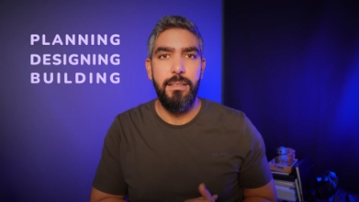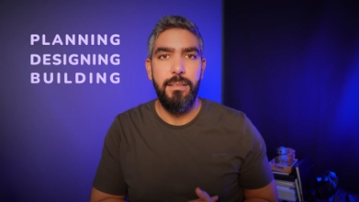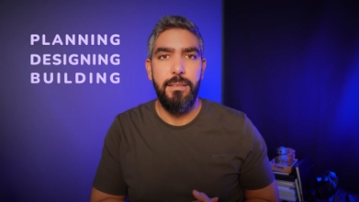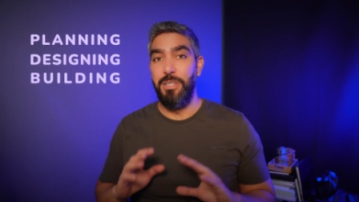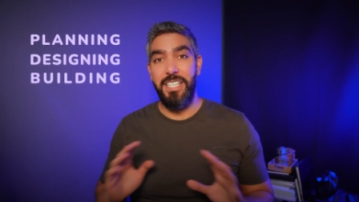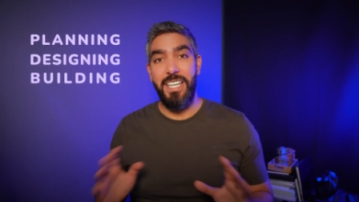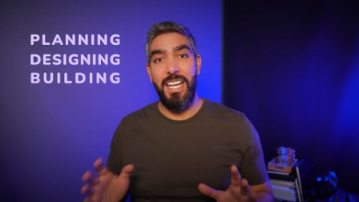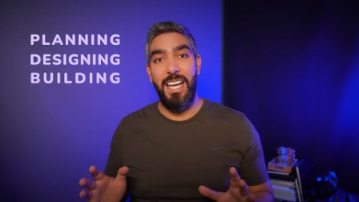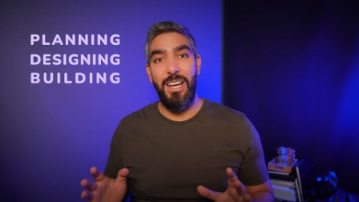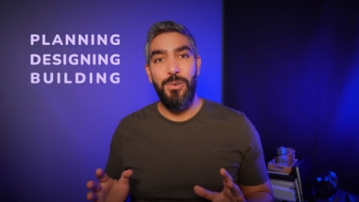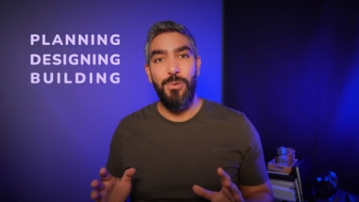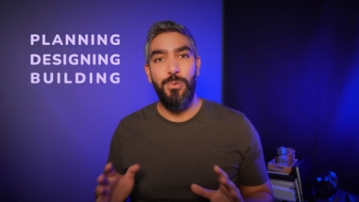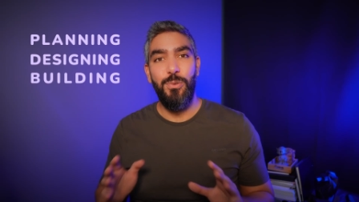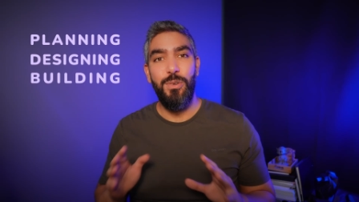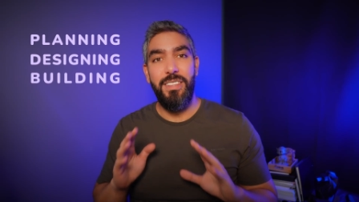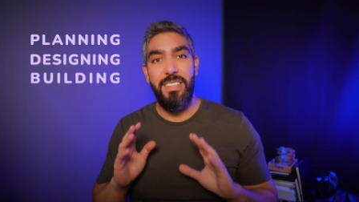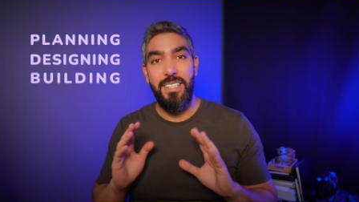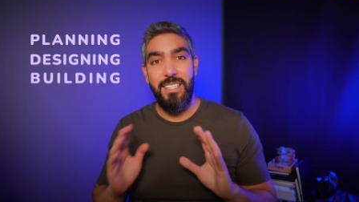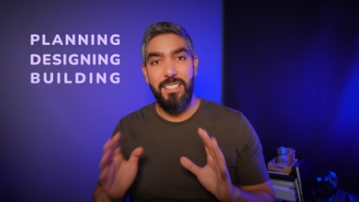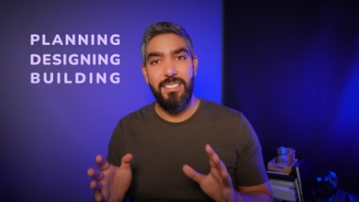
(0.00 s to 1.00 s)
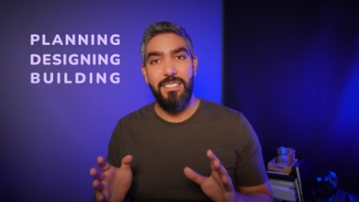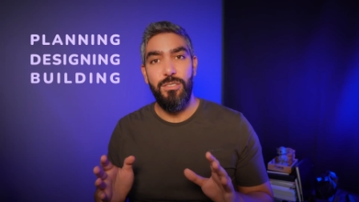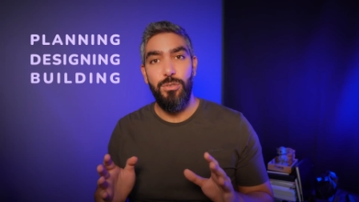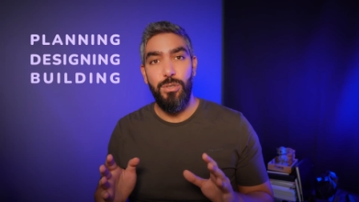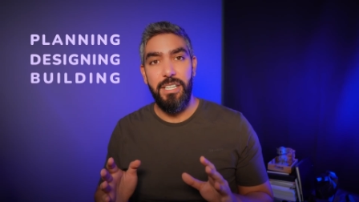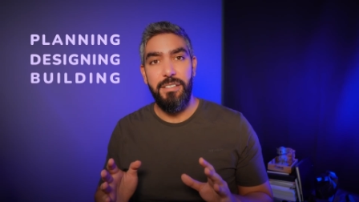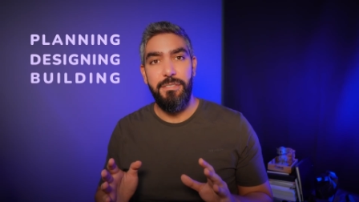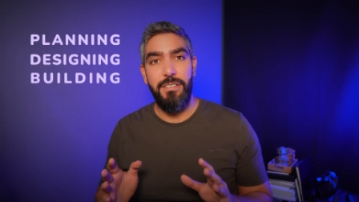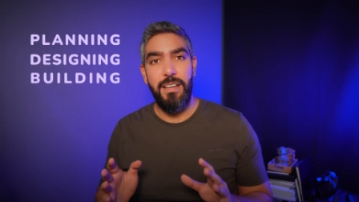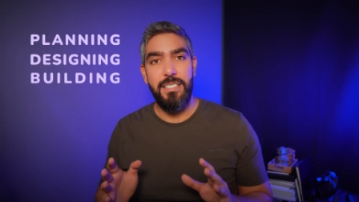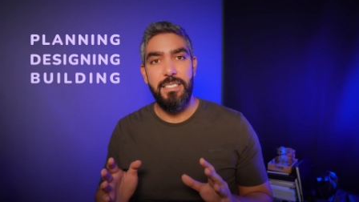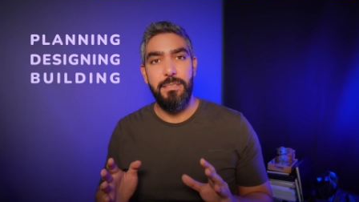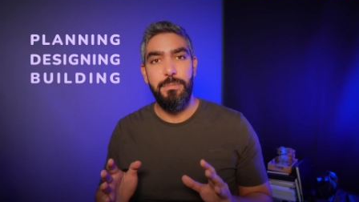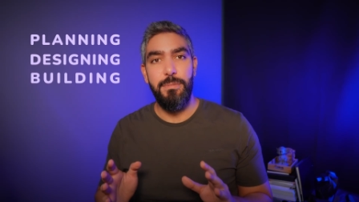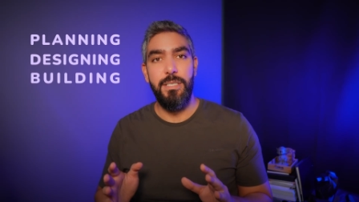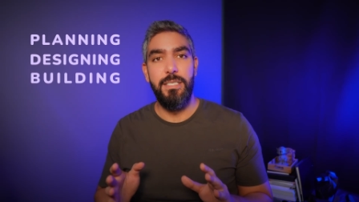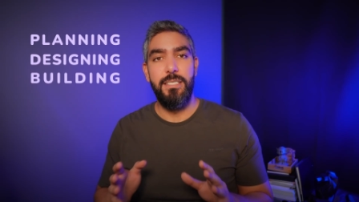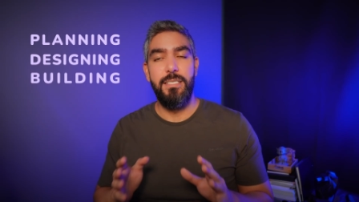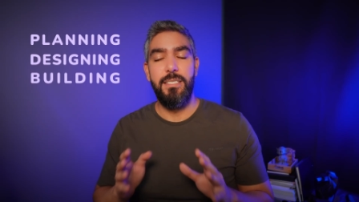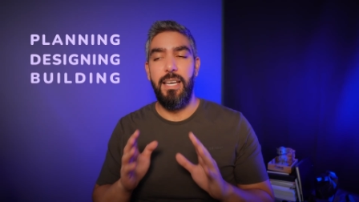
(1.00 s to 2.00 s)
But now, with these new
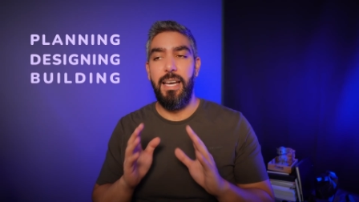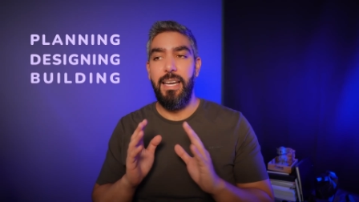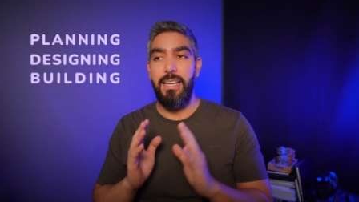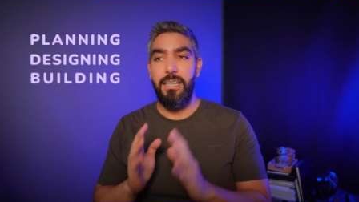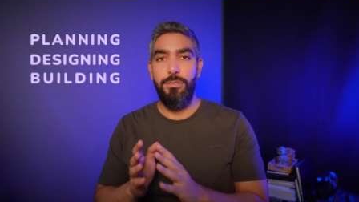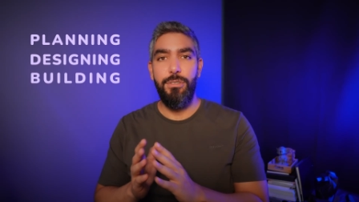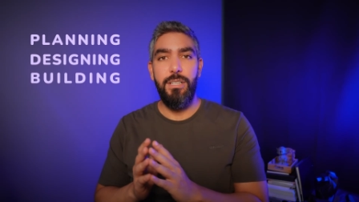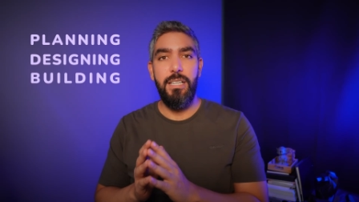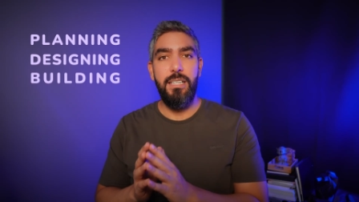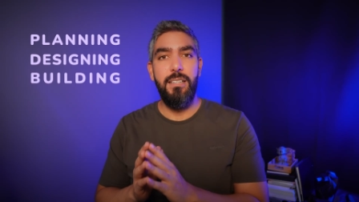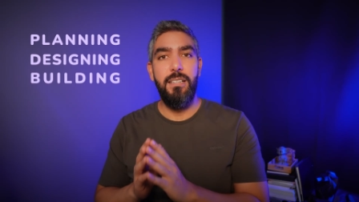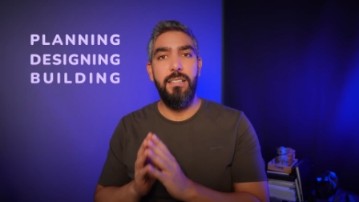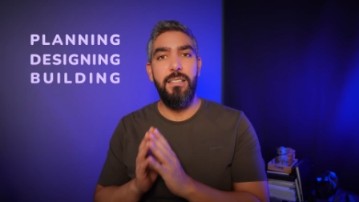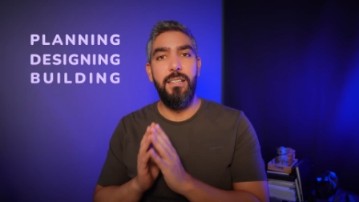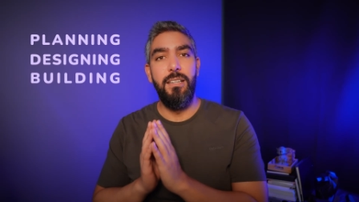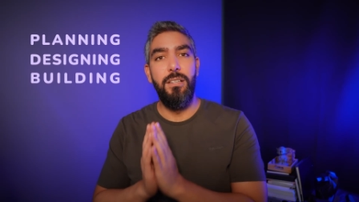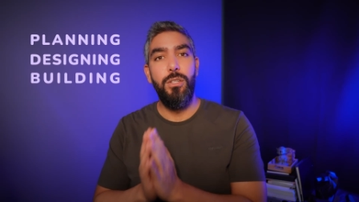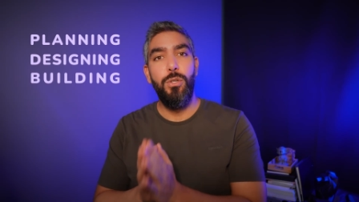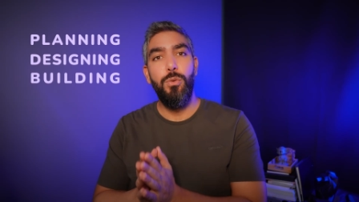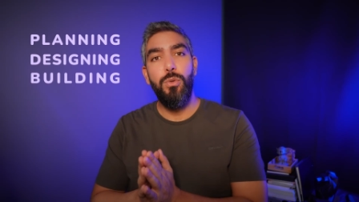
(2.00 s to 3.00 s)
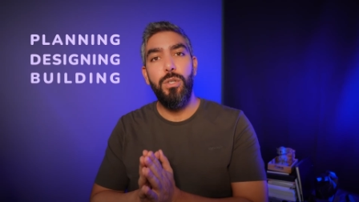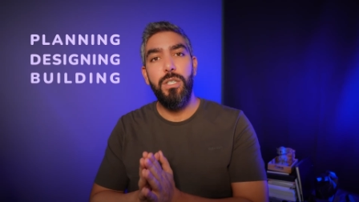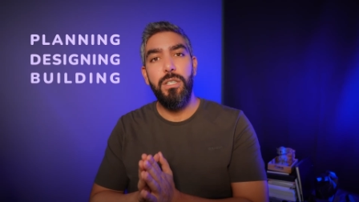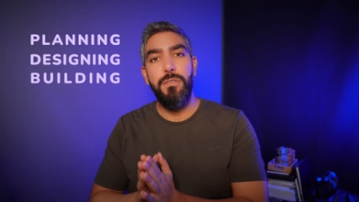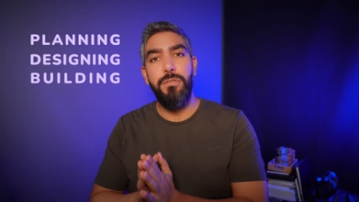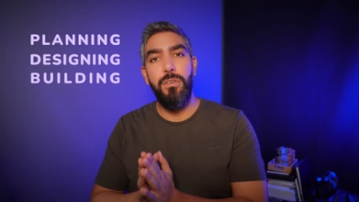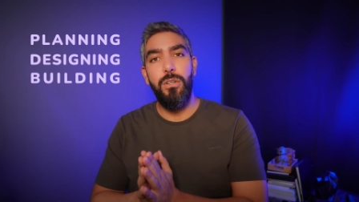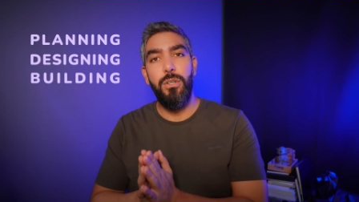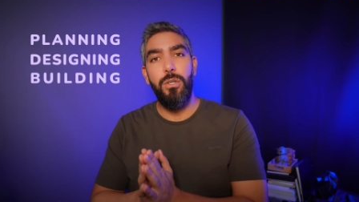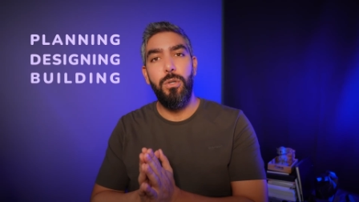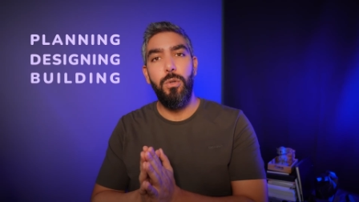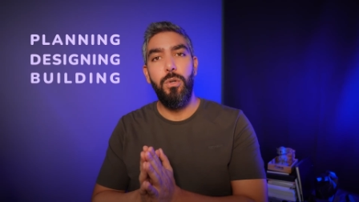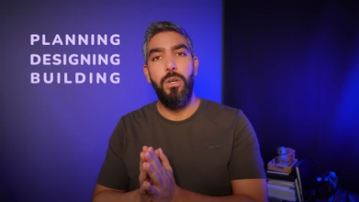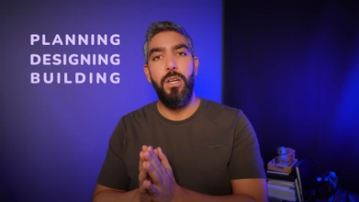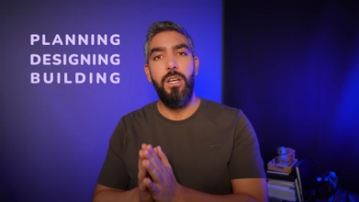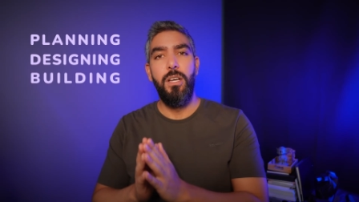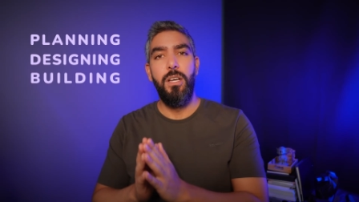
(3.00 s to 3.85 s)
advancements, I created a new workflow